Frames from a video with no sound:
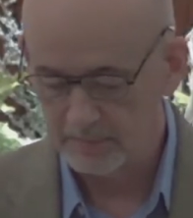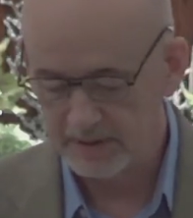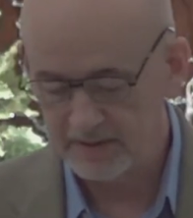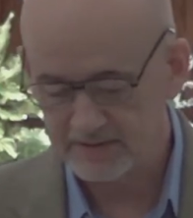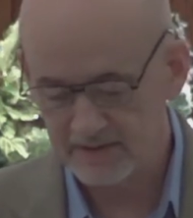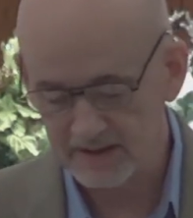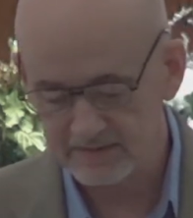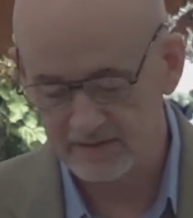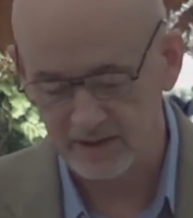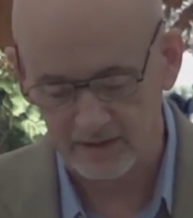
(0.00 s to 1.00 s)
But he
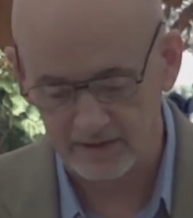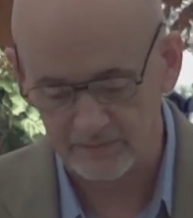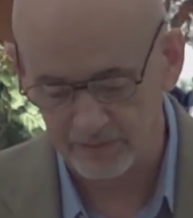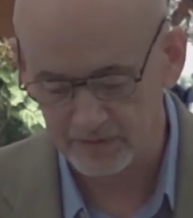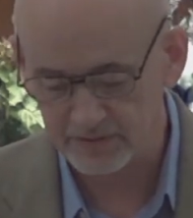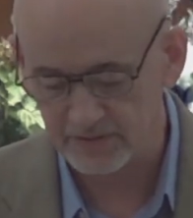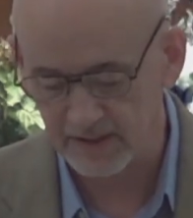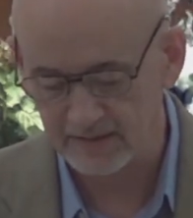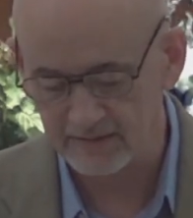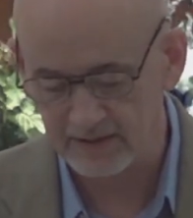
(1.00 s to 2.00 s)
says there in verse
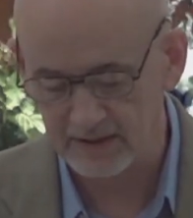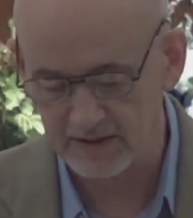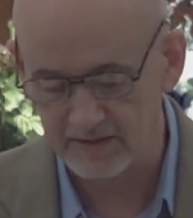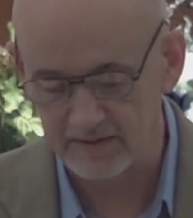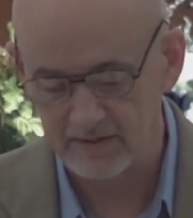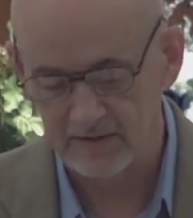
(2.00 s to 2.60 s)
19,